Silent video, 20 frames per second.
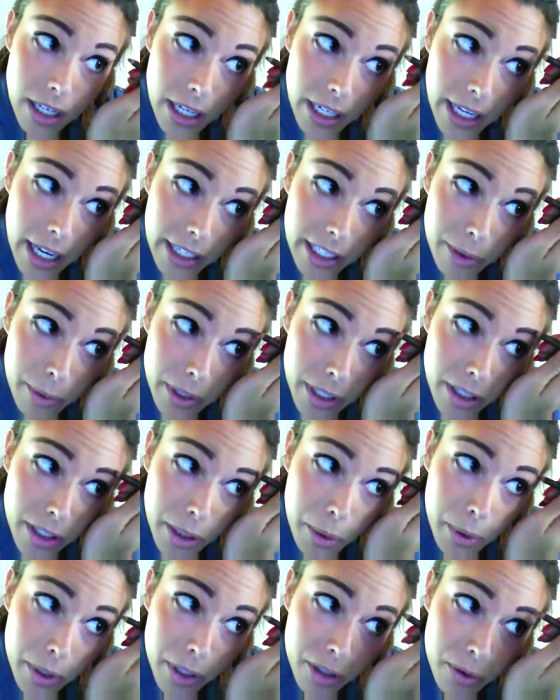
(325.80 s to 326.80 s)
Again, you
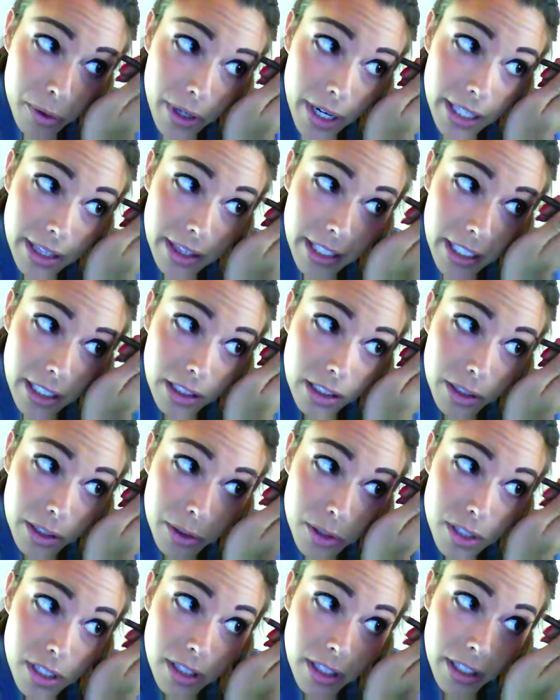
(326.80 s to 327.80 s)
wanna create the
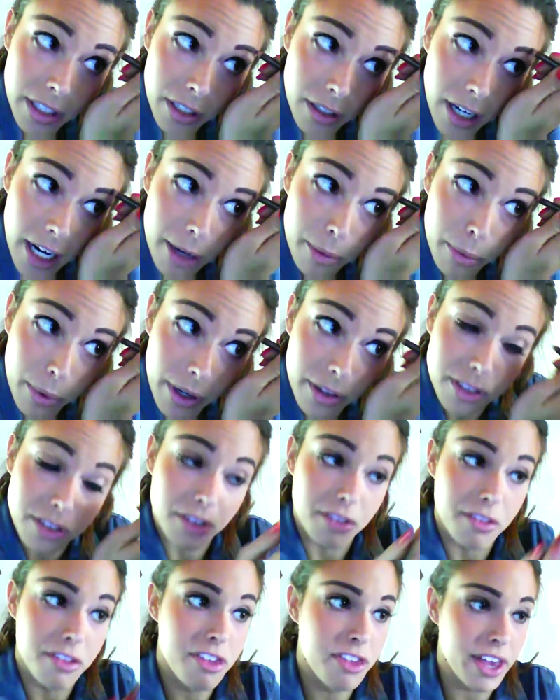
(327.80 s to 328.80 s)
illusion that your eyebrows
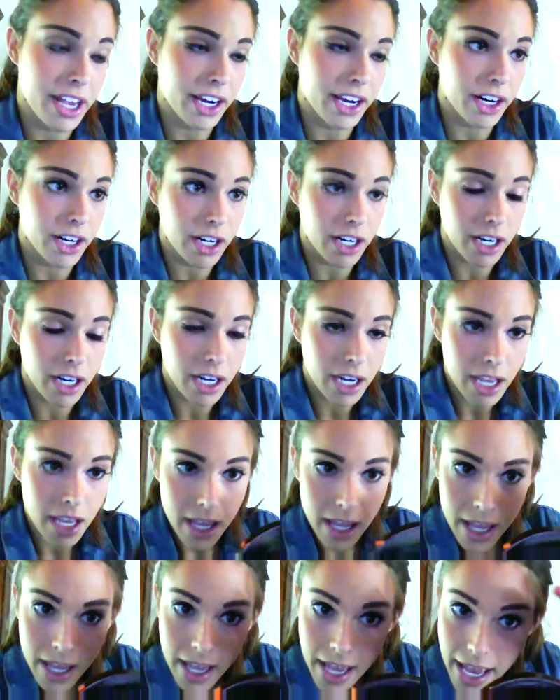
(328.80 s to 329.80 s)
are thicker
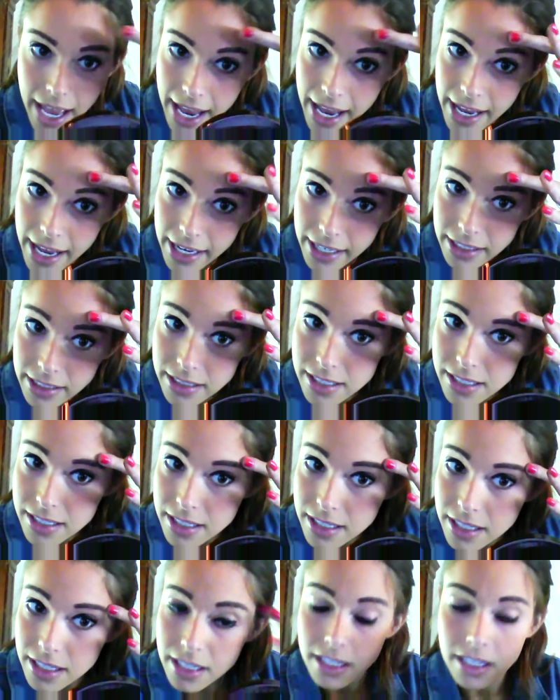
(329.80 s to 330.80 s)
and
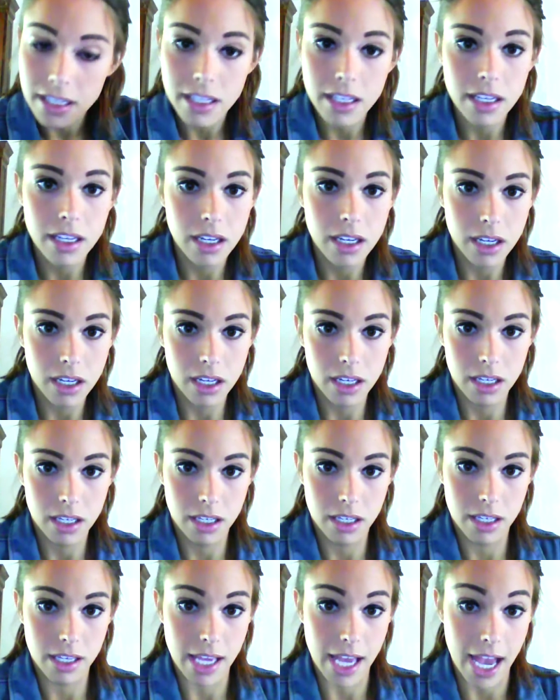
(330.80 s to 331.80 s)

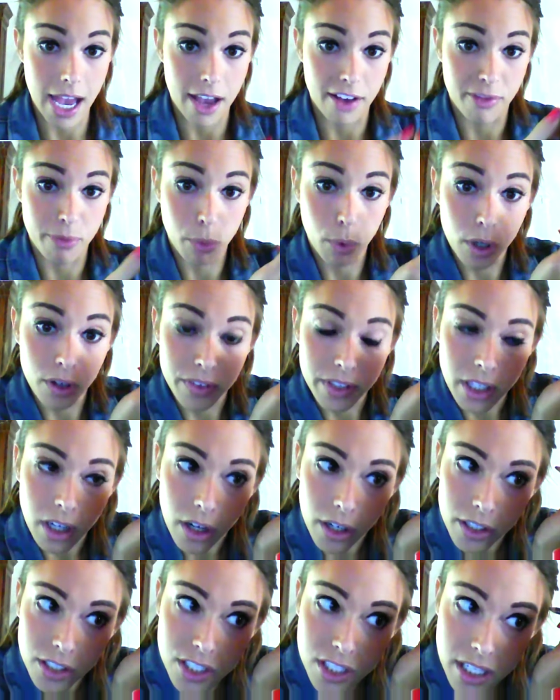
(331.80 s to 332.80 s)
have more of an
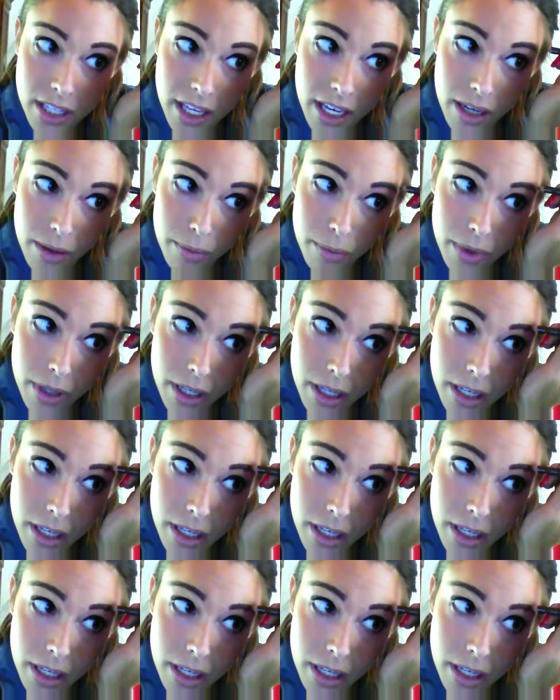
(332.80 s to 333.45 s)
arch to them.